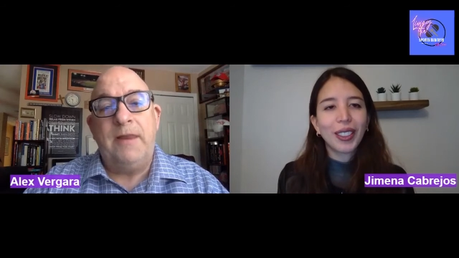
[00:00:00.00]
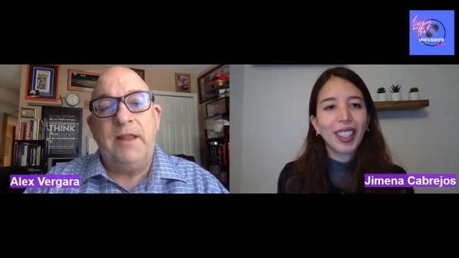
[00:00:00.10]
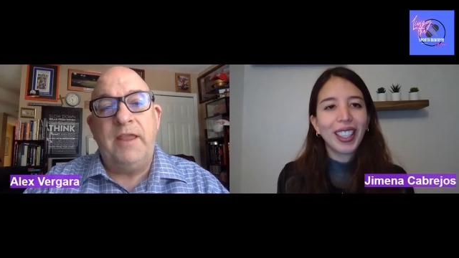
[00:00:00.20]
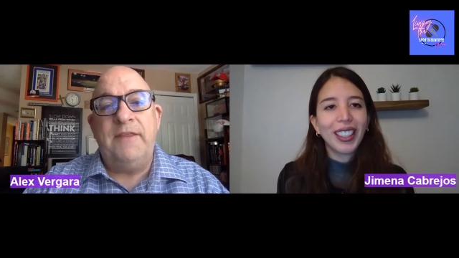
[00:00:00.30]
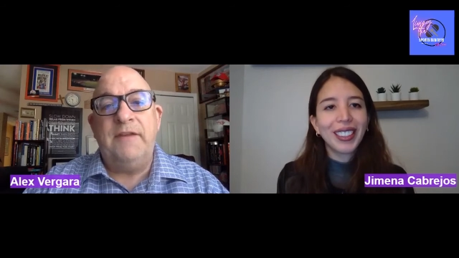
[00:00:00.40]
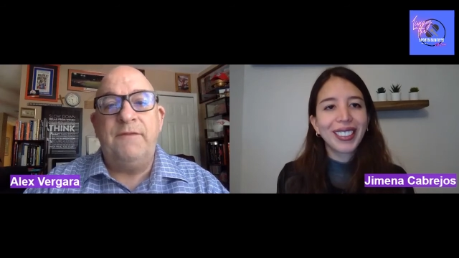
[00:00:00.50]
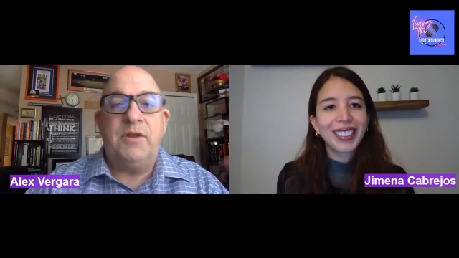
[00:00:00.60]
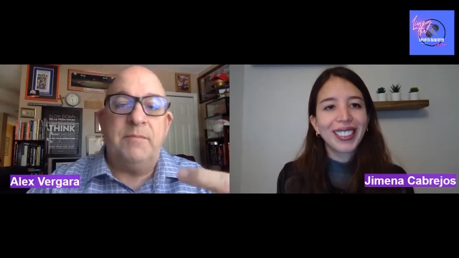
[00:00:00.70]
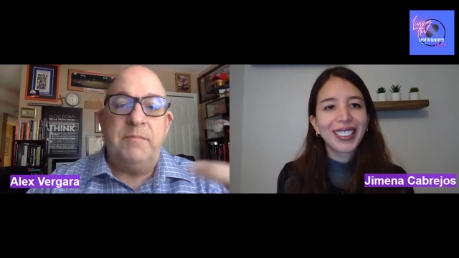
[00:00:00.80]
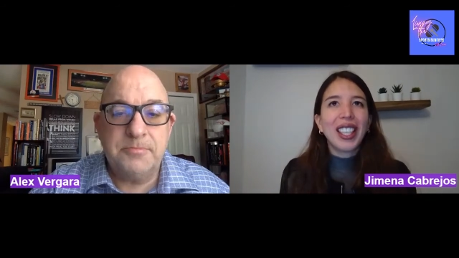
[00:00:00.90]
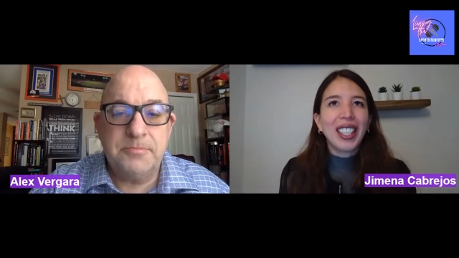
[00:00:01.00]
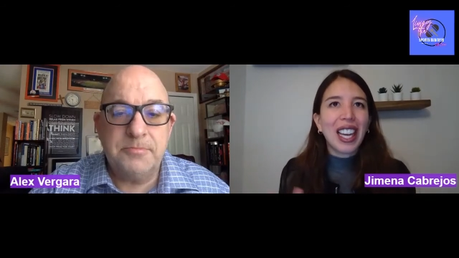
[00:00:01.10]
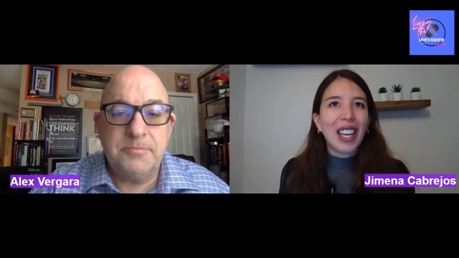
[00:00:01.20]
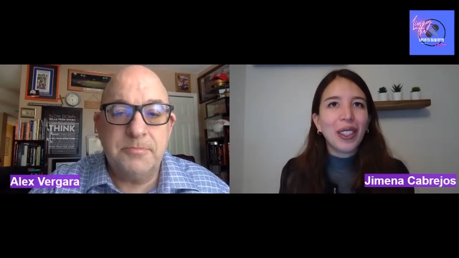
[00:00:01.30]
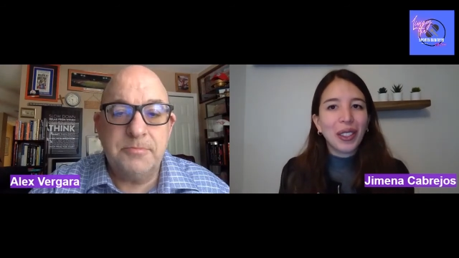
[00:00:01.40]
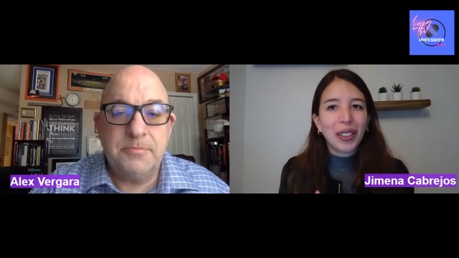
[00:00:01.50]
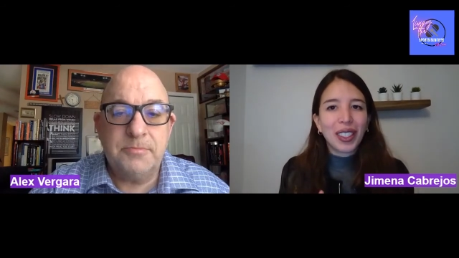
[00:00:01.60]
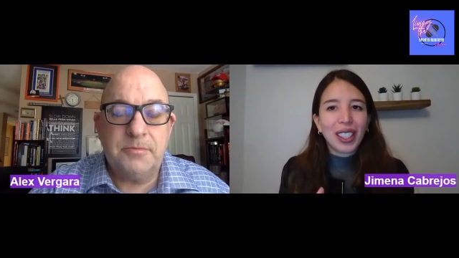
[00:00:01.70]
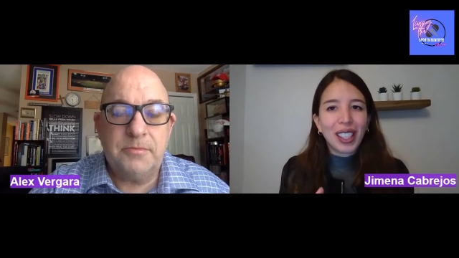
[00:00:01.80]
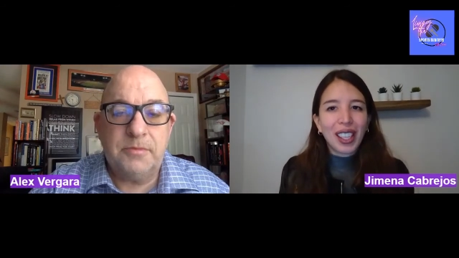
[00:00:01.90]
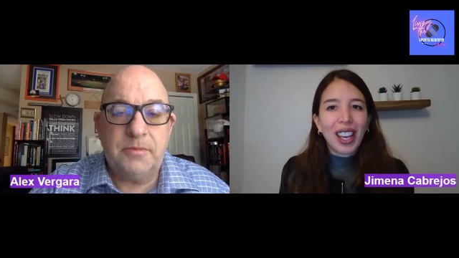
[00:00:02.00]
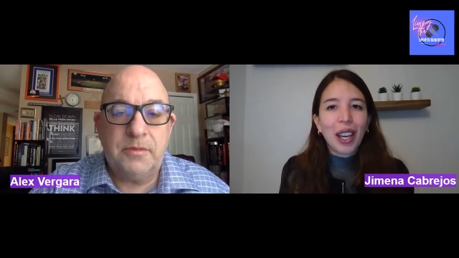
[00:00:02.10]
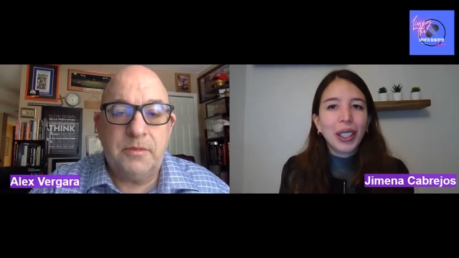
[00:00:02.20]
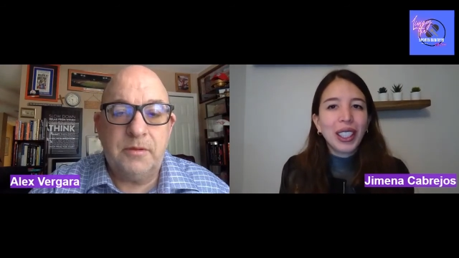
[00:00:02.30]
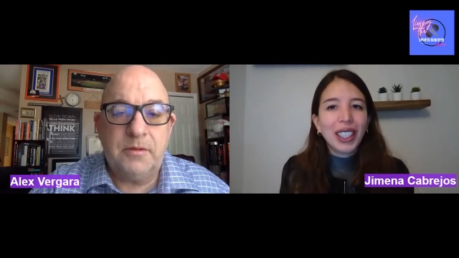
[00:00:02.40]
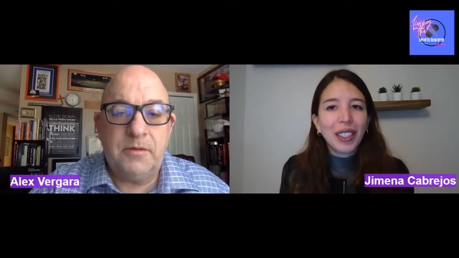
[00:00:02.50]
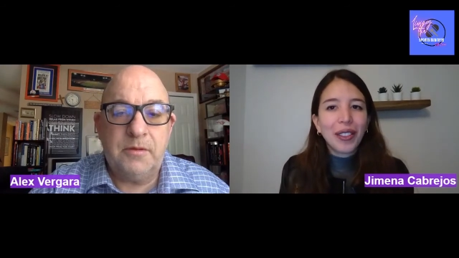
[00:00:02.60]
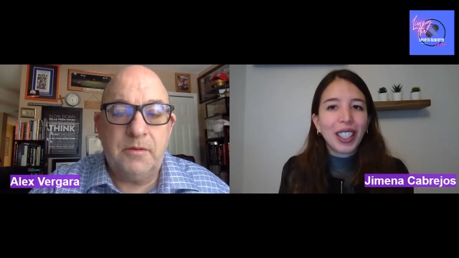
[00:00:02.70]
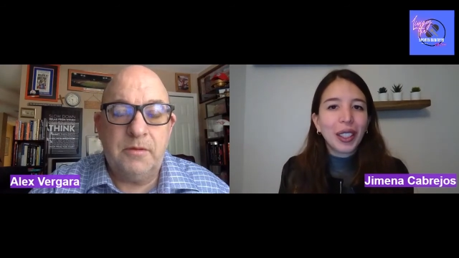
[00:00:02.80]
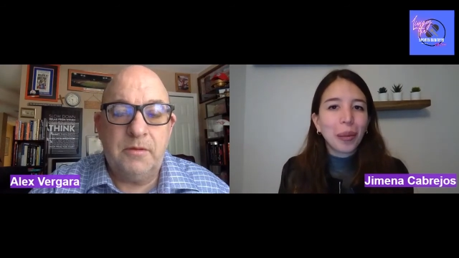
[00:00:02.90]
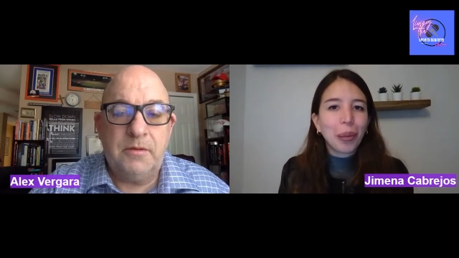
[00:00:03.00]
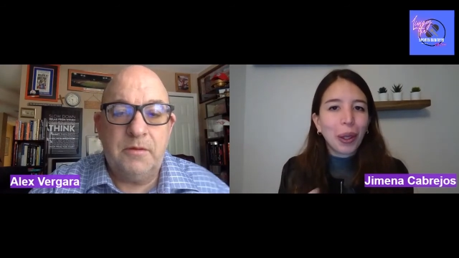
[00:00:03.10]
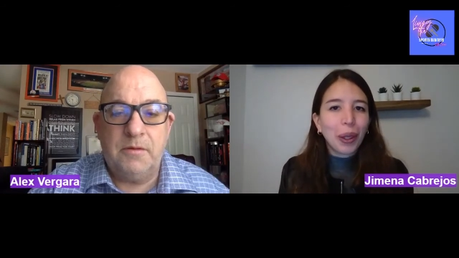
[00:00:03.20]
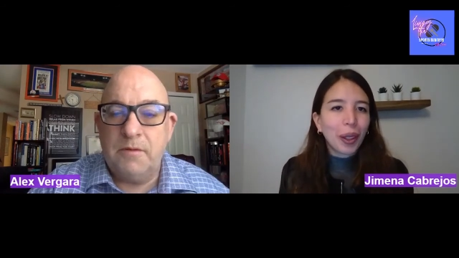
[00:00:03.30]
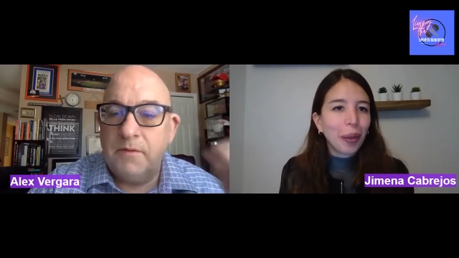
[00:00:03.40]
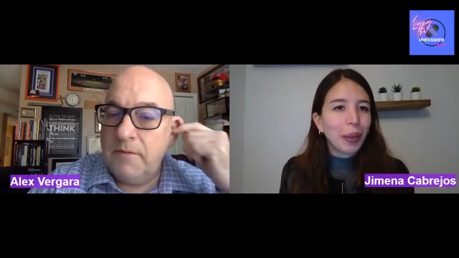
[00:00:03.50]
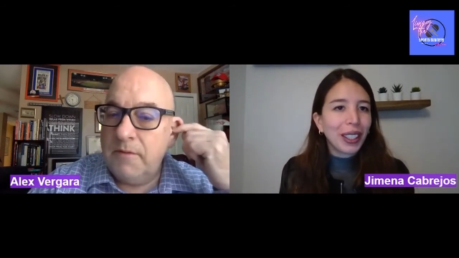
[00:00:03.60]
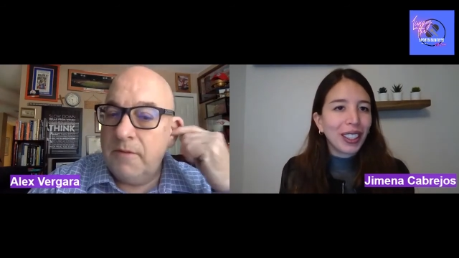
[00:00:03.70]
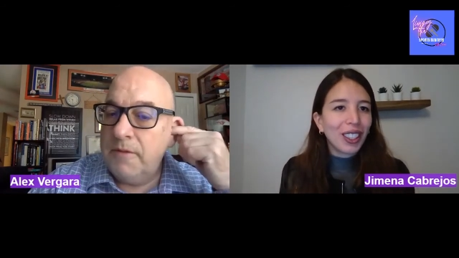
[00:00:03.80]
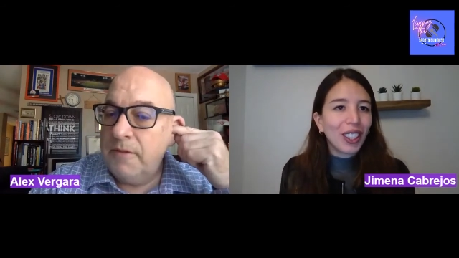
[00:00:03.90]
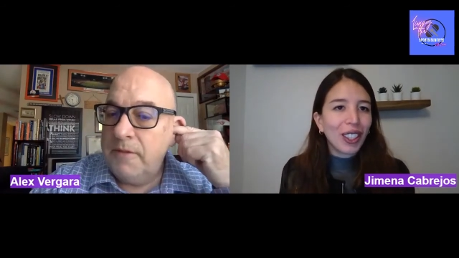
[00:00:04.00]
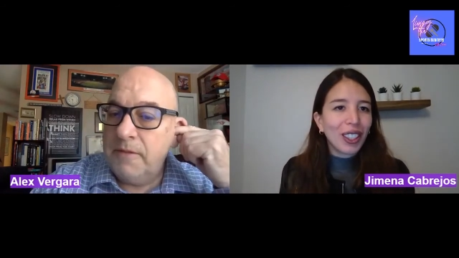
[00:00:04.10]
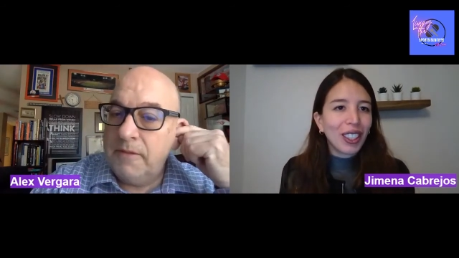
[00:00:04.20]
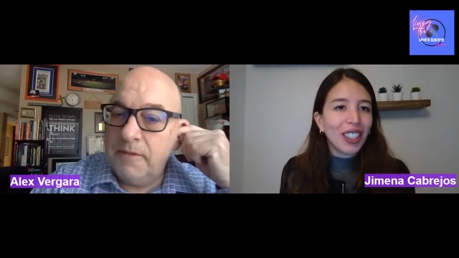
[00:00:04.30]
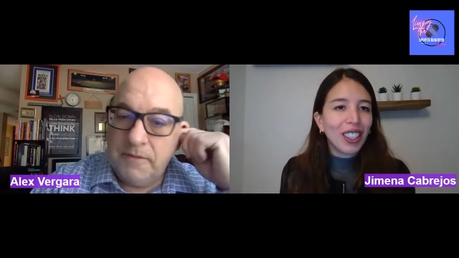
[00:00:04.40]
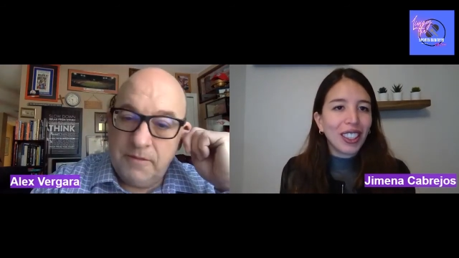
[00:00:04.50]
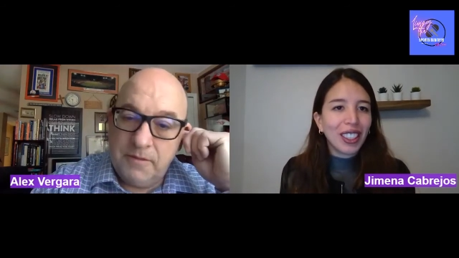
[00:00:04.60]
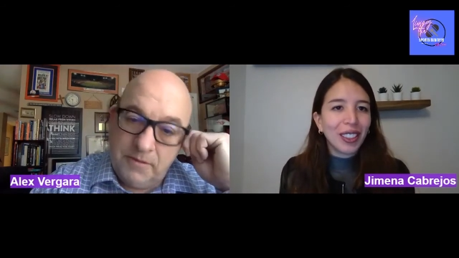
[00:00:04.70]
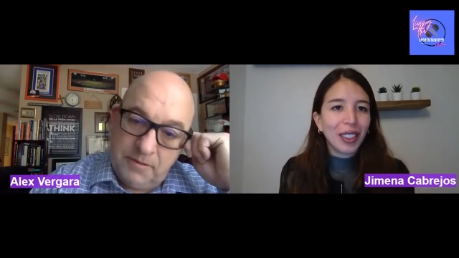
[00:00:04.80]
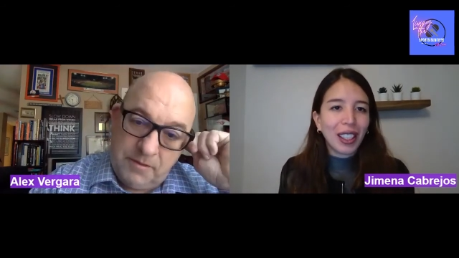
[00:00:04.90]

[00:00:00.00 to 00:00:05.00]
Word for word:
Speaker 1: right. And then if you can right now, how is the event programming going on?